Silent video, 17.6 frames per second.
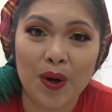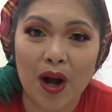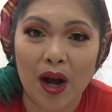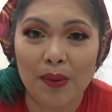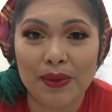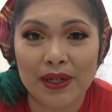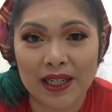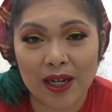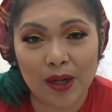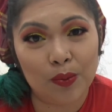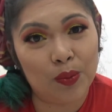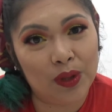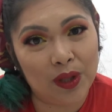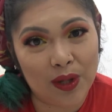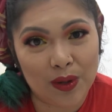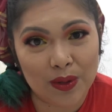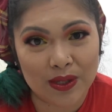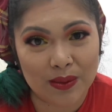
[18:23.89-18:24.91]
comment down
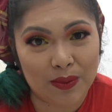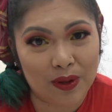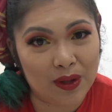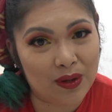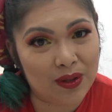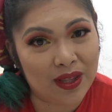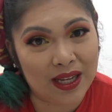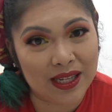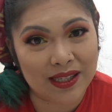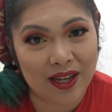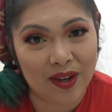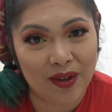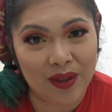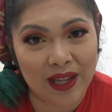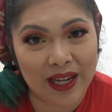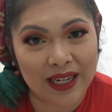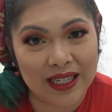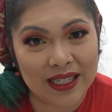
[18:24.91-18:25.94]
below some other things that
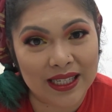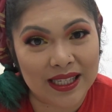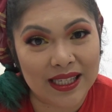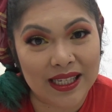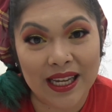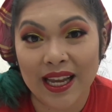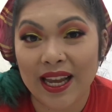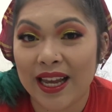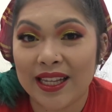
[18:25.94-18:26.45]
you'd like to see,